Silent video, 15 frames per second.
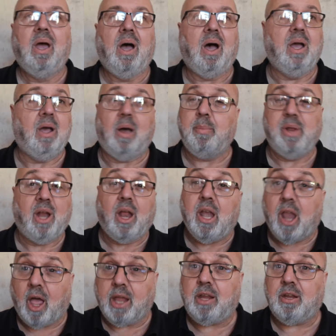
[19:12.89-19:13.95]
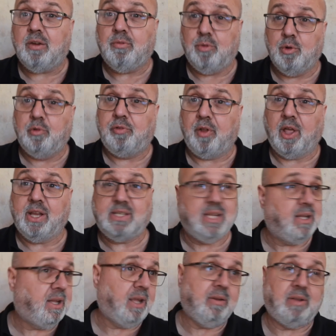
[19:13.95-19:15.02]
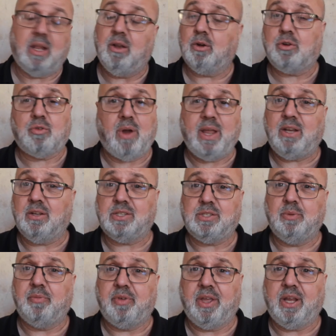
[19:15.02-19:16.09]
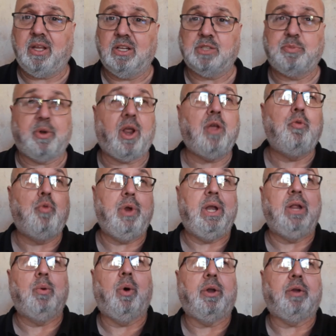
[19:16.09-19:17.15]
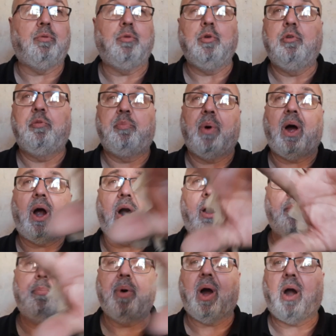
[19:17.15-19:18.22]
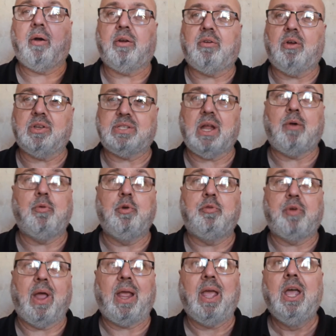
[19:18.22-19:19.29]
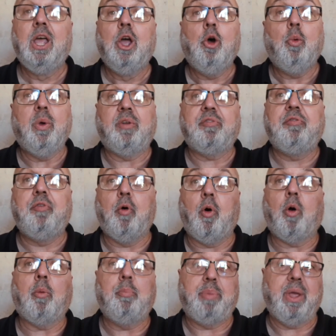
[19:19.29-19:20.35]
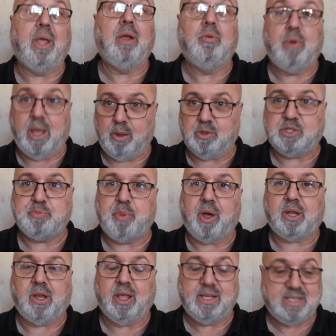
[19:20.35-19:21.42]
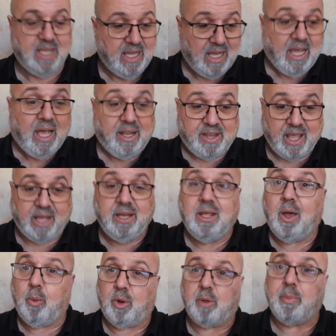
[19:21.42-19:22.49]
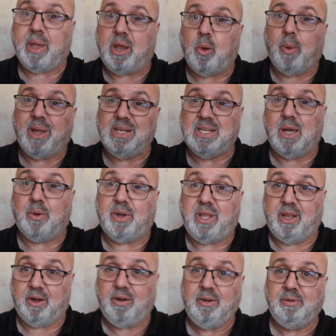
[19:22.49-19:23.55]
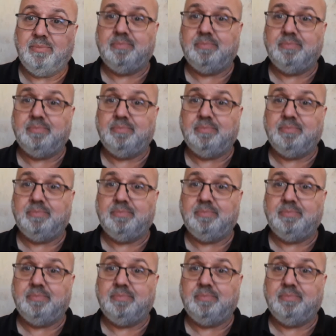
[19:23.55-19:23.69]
I mean, I like roof lights and they look great on some vehicles, but I really want a roof bar, a bar across that roof rack with four big round spotlights. And then I want to make a way down here.